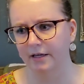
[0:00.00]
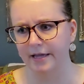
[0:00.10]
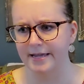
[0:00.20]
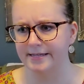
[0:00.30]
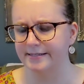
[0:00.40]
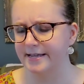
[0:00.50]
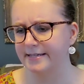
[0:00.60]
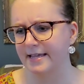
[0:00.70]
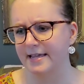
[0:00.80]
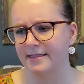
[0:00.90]
He
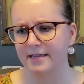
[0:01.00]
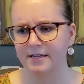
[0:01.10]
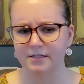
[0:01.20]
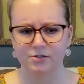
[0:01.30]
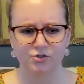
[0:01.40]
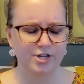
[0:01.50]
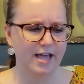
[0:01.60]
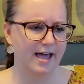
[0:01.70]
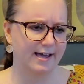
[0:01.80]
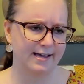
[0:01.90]
says he thinks she
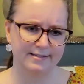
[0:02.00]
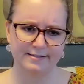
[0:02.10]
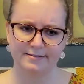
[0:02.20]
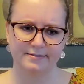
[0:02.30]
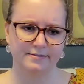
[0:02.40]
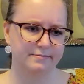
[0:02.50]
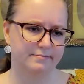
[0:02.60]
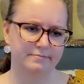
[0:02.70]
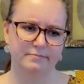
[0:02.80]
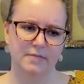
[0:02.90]
has,
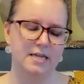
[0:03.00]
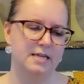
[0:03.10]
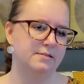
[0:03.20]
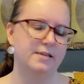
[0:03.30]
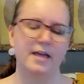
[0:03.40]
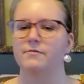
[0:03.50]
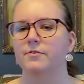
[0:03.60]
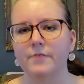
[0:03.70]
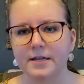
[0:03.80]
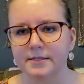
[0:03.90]
he gave a
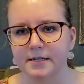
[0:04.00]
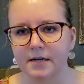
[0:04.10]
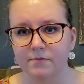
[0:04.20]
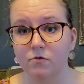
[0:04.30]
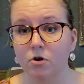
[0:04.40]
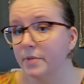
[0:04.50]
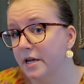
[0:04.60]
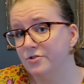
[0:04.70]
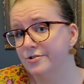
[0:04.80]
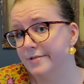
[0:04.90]
fancy name for it, but
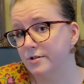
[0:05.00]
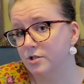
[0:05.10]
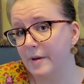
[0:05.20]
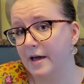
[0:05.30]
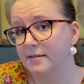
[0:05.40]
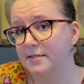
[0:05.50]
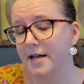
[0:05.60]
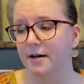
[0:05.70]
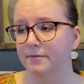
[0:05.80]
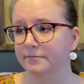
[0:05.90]
he just thinks she passed
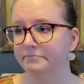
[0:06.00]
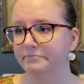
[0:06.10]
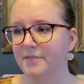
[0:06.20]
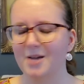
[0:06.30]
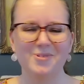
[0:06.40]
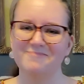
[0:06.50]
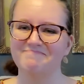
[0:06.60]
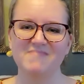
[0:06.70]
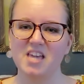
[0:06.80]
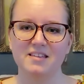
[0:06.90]
out. I'm like,
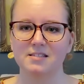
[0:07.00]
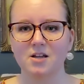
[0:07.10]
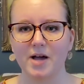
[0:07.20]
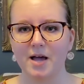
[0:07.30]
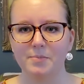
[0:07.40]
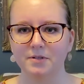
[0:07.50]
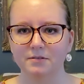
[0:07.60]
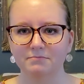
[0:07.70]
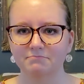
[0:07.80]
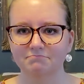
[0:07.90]
yeah, that's not what happened.
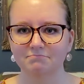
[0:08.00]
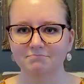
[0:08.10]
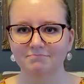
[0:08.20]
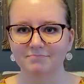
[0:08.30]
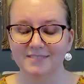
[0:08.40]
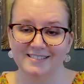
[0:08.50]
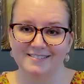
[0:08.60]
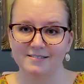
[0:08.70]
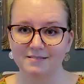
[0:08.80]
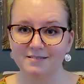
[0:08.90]

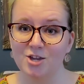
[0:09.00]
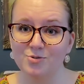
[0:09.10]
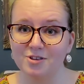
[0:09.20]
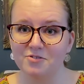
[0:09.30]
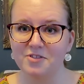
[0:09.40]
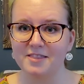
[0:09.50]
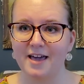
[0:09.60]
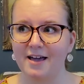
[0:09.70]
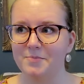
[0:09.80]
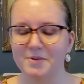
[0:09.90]
It's cute that you think
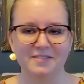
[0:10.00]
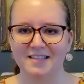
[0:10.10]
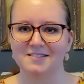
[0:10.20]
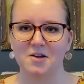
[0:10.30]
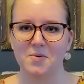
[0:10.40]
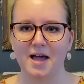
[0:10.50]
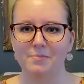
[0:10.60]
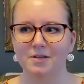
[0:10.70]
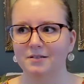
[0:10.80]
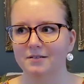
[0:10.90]
that, but that's not what
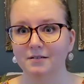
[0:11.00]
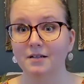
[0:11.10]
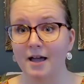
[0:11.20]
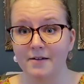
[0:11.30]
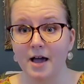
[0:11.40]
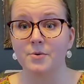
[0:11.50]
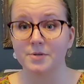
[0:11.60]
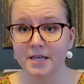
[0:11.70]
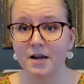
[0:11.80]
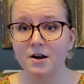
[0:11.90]
happened. I, I
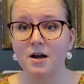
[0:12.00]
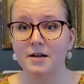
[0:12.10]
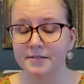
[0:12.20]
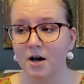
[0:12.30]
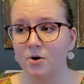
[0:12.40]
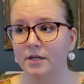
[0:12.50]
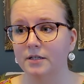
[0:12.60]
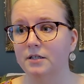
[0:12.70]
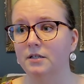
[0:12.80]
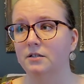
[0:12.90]
was there, I saw it,
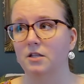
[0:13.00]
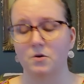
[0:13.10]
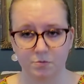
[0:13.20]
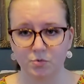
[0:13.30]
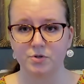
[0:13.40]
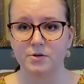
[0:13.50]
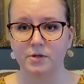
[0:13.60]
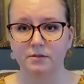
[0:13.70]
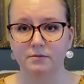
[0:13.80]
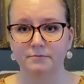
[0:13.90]
there was more to
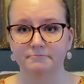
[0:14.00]
it.